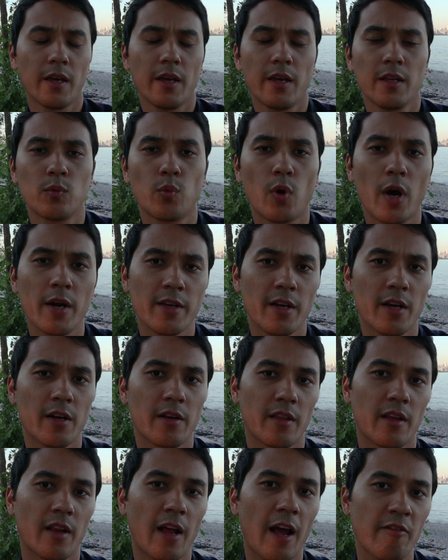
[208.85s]
In 1
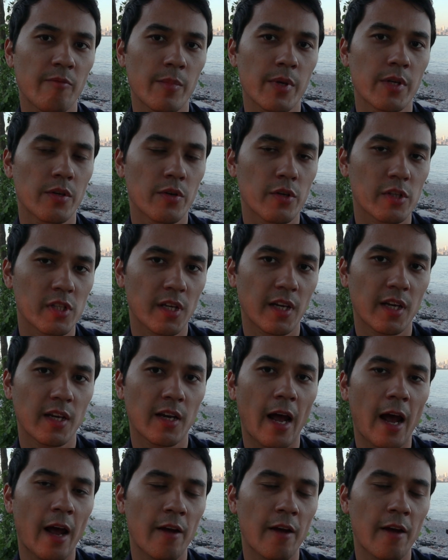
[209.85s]
year that I've been using it,